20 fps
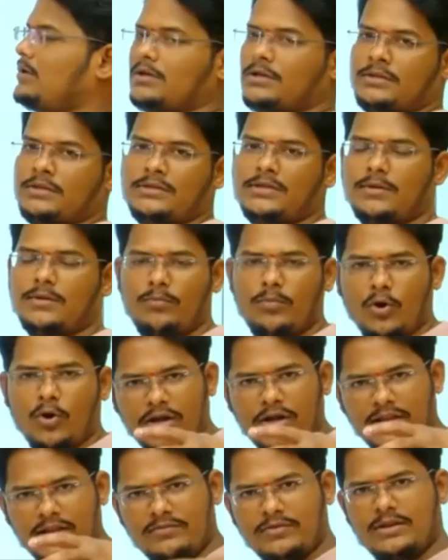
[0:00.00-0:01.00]
the
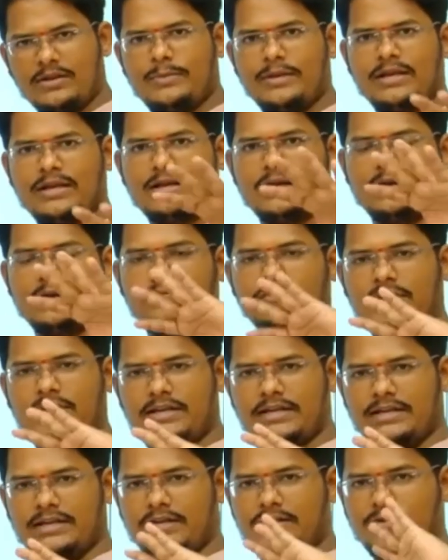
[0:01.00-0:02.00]
body will be
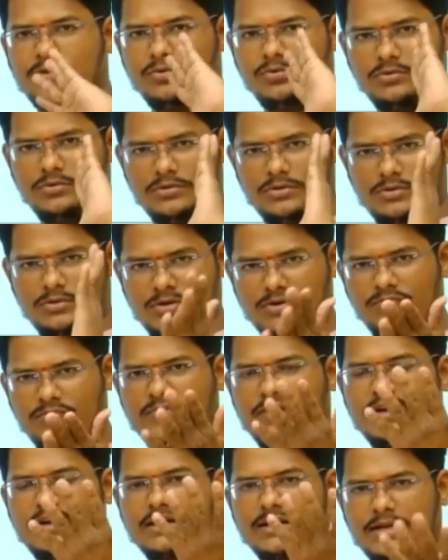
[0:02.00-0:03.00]
converting into
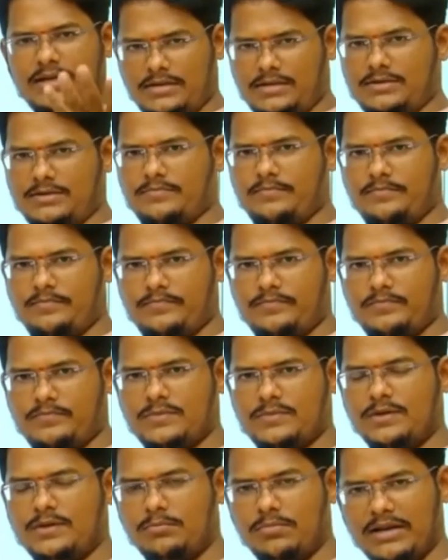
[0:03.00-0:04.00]
different color,
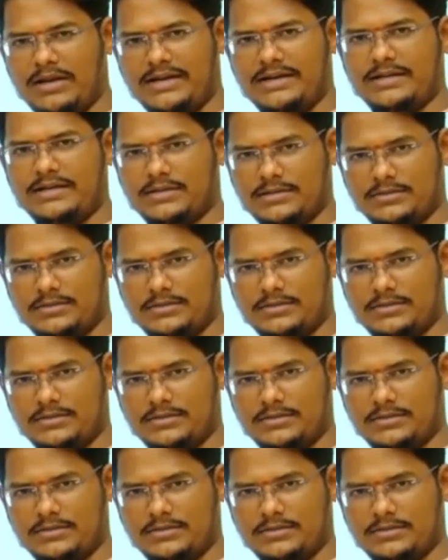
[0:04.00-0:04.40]
the blood.